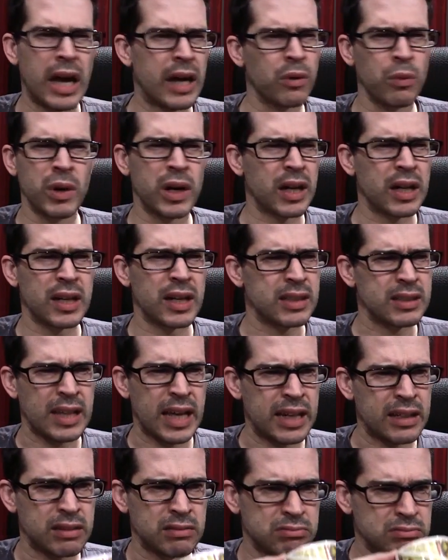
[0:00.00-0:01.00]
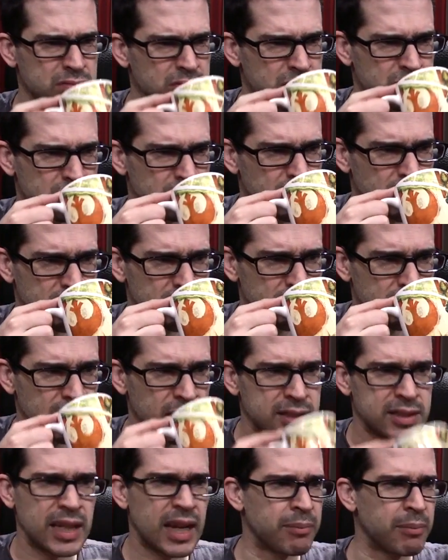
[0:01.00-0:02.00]
I don't want to collect that.
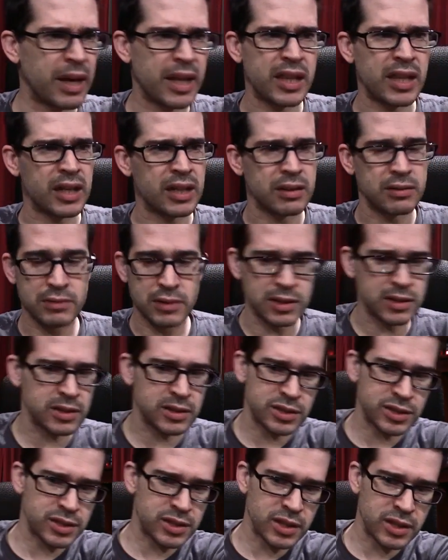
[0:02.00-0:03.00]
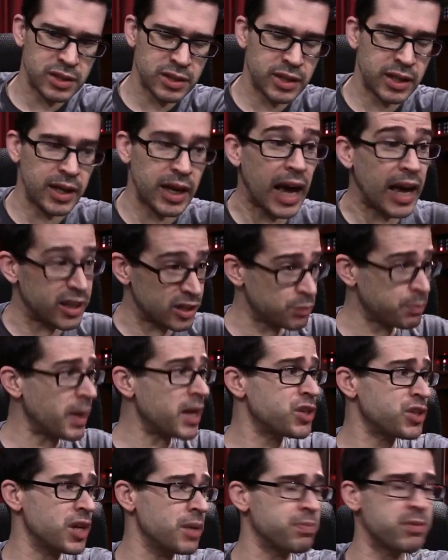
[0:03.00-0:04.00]
That's not my thing. This is just a, a I,
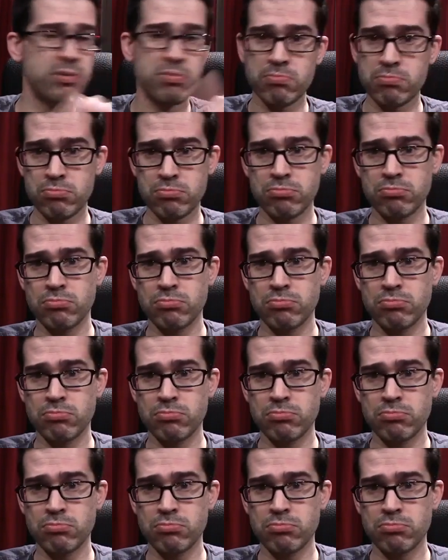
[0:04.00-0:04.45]
spaceships.